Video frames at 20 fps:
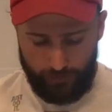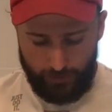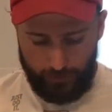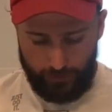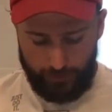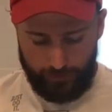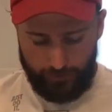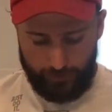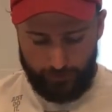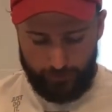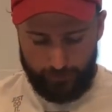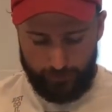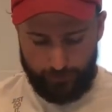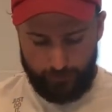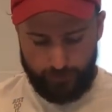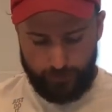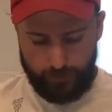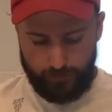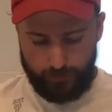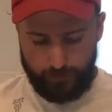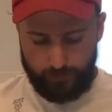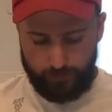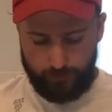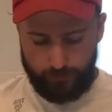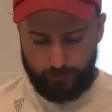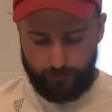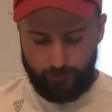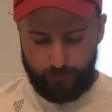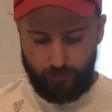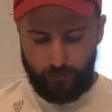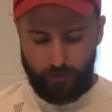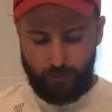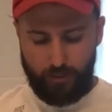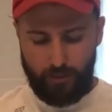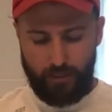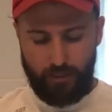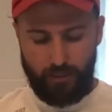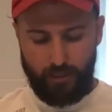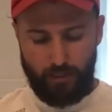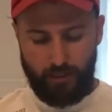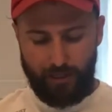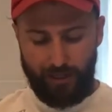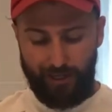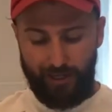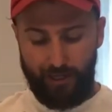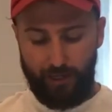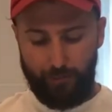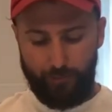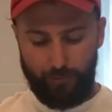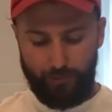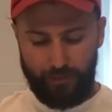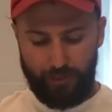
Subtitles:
And the cap